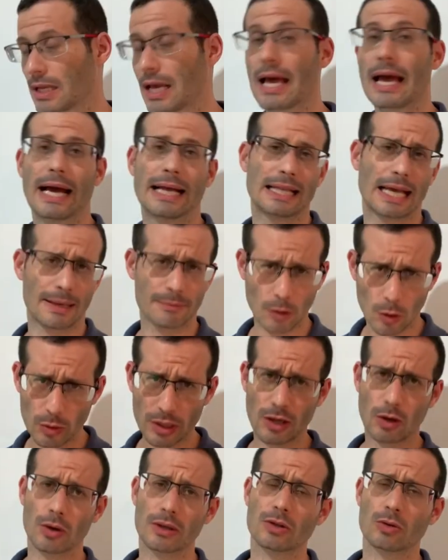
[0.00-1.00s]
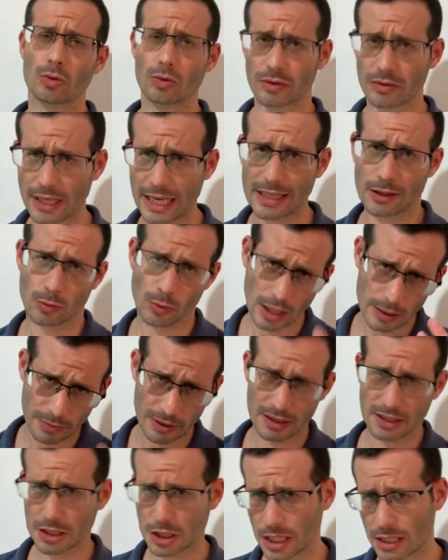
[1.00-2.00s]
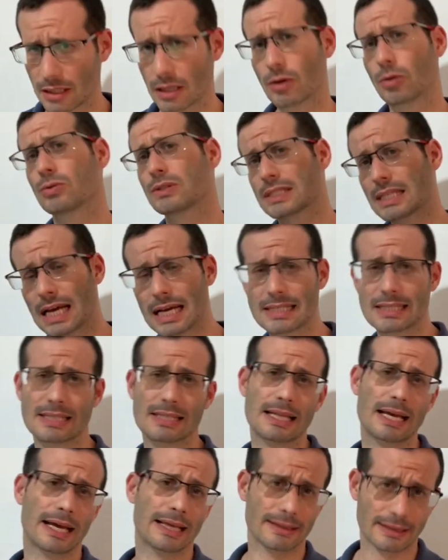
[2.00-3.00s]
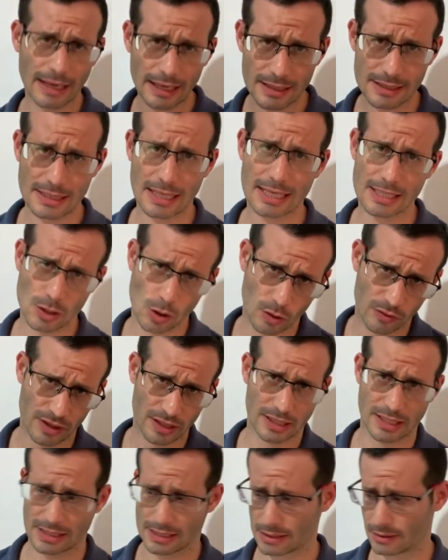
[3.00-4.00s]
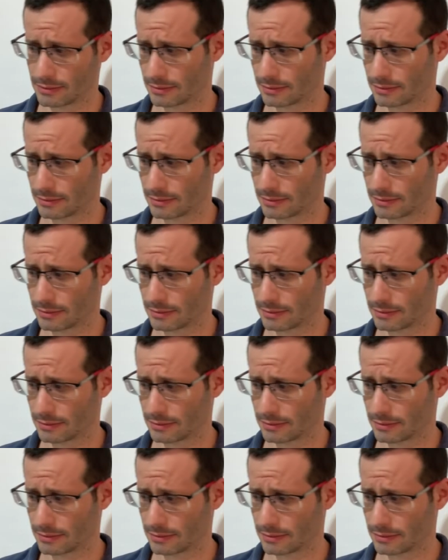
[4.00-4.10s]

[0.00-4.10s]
And I'm only going to create one partition whose size is the entire size of the disk.